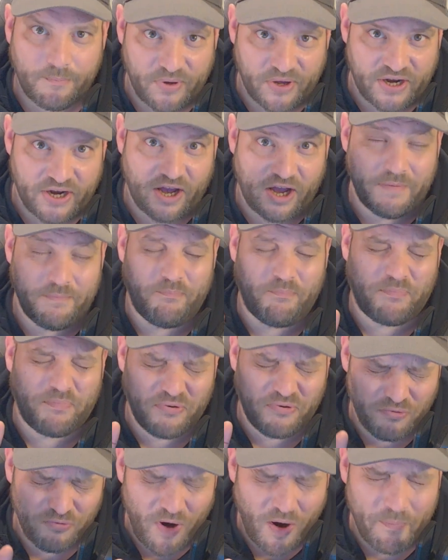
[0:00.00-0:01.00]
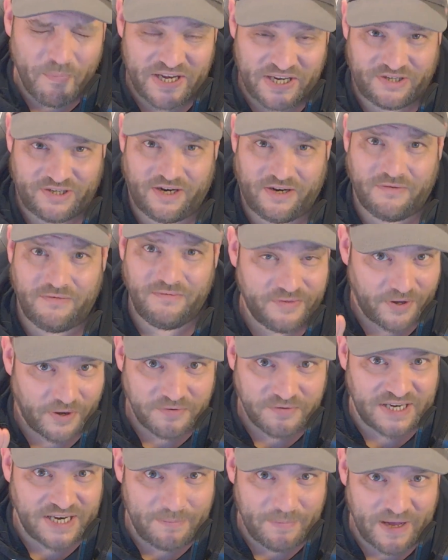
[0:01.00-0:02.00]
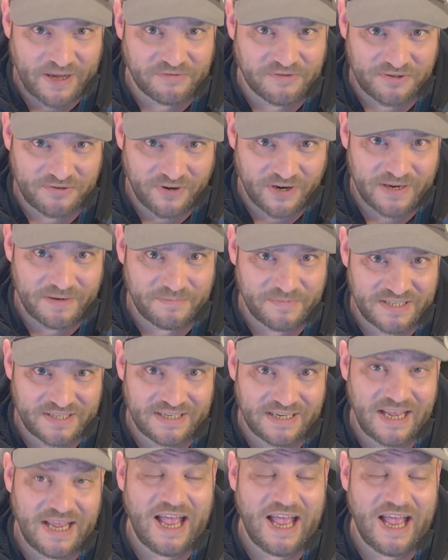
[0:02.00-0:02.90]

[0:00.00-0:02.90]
But I promise you, those email scripts